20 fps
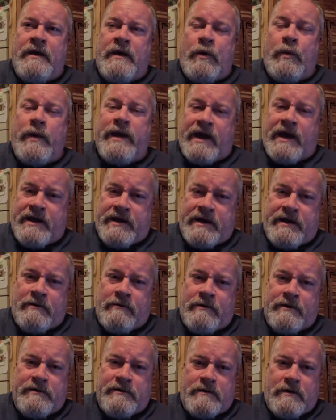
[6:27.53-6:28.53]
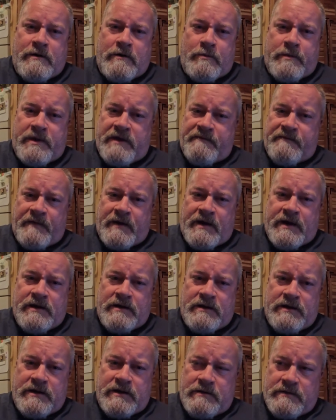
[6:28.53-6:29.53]
We got to get her a new home. He
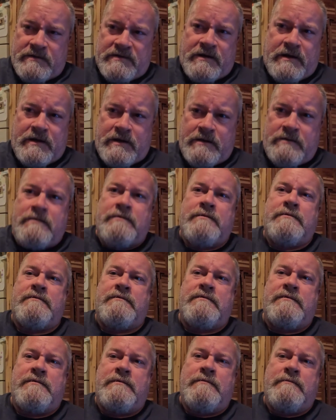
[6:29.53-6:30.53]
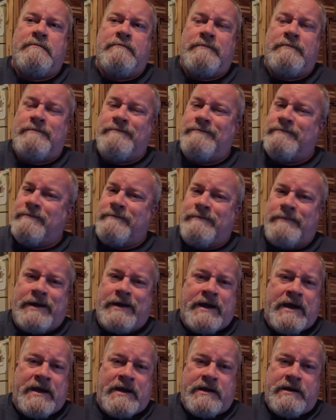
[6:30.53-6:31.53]
finally said,
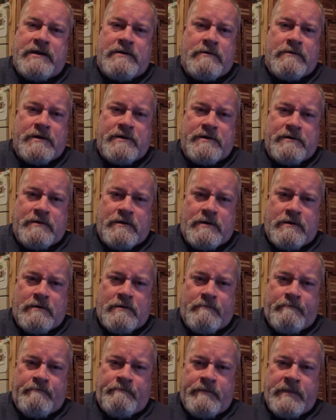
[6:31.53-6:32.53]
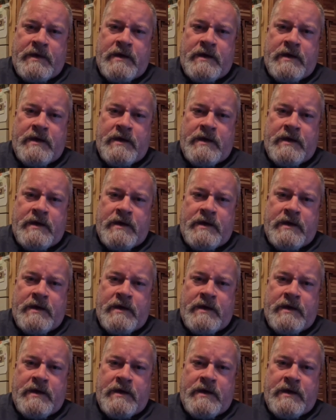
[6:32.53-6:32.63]
"We got to get her a new home."